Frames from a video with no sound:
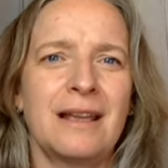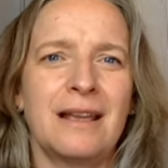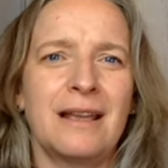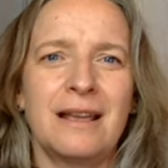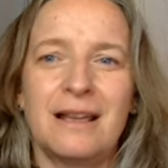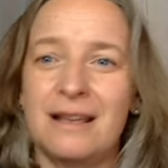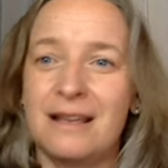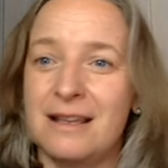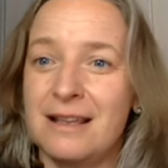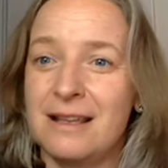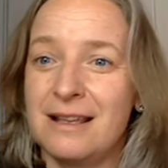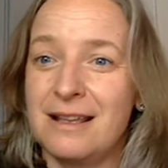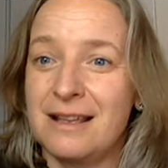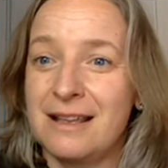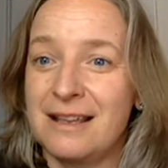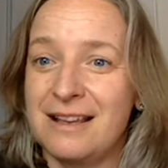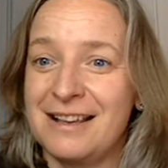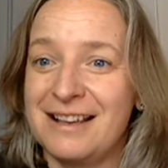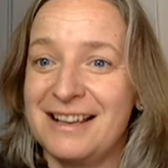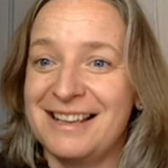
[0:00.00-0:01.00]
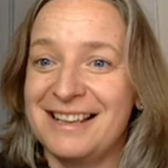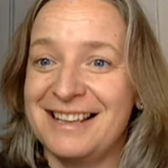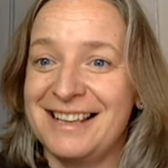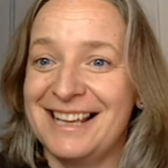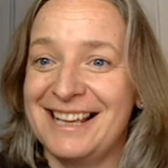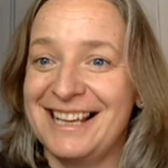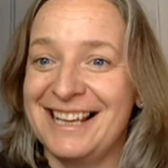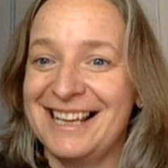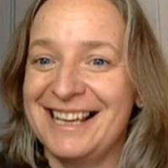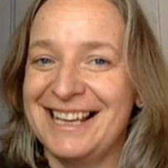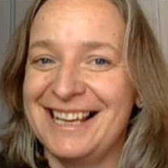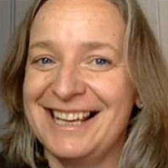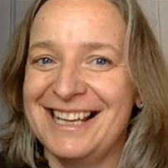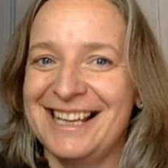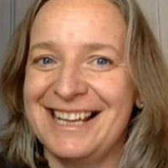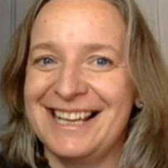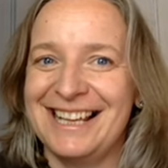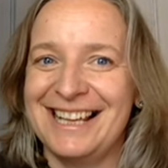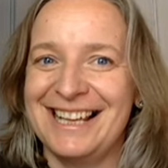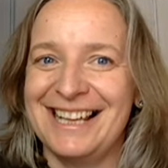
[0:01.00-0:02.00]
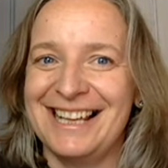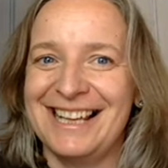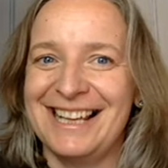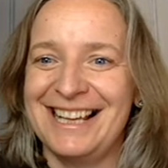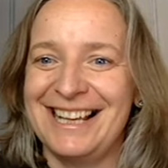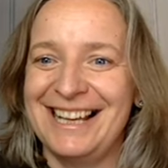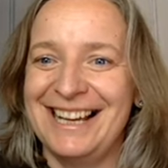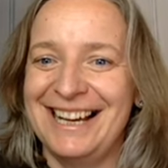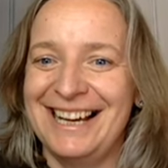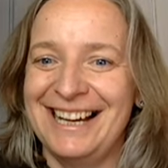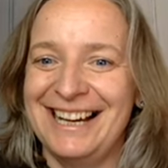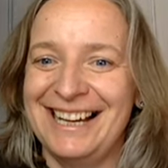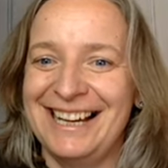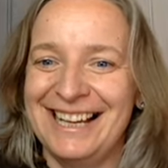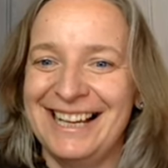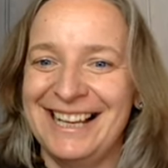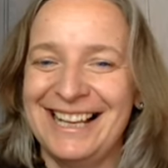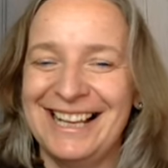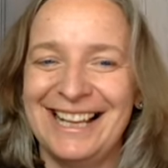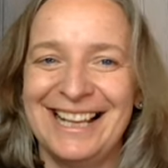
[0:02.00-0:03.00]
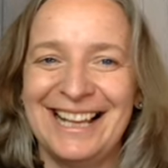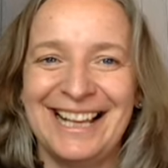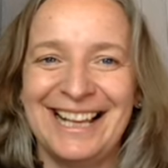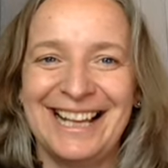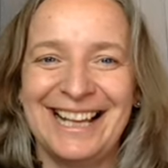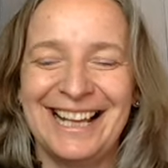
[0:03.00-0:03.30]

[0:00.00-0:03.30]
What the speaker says: (silent)